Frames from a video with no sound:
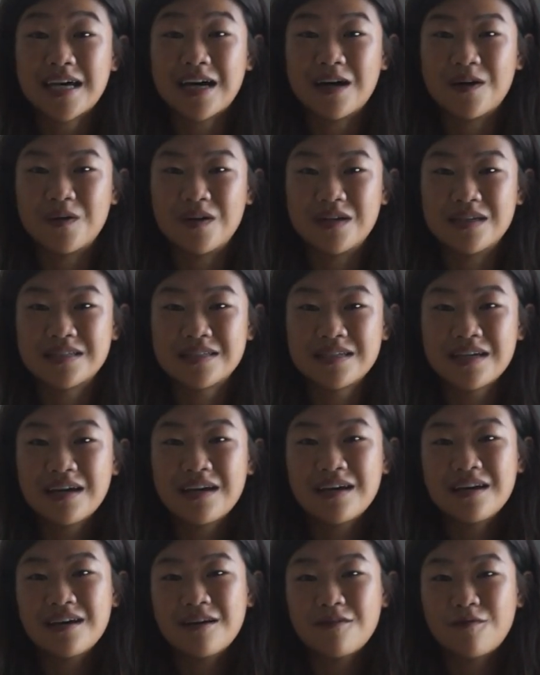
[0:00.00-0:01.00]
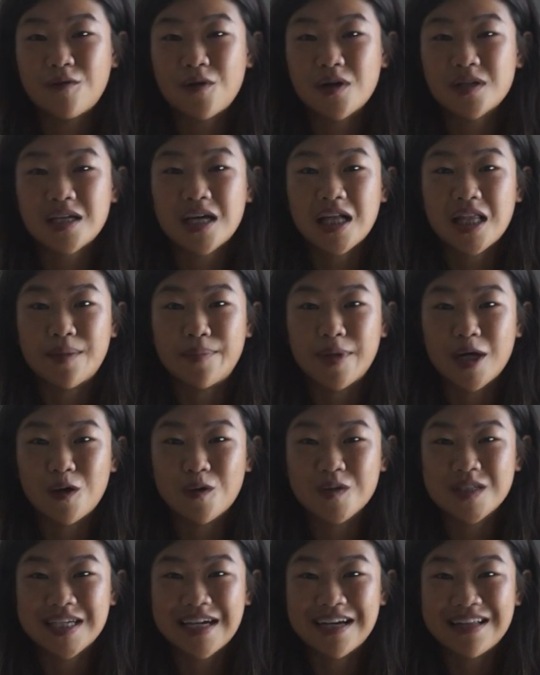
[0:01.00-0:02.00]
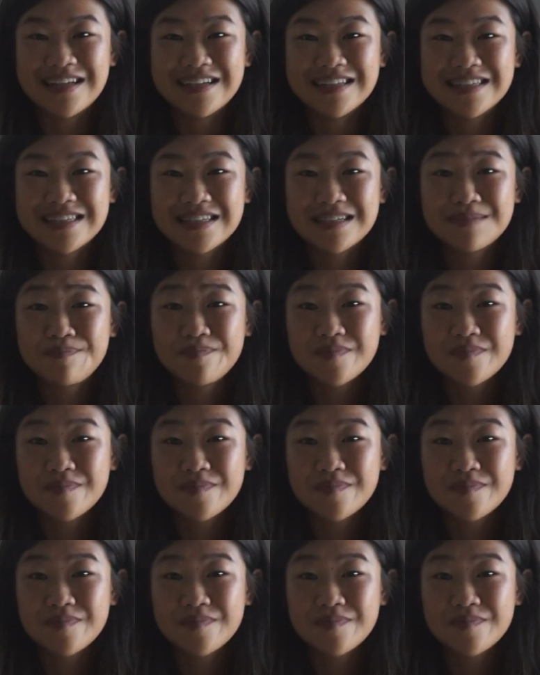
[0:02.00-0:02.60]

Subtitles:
hours for the Galapagos Islands.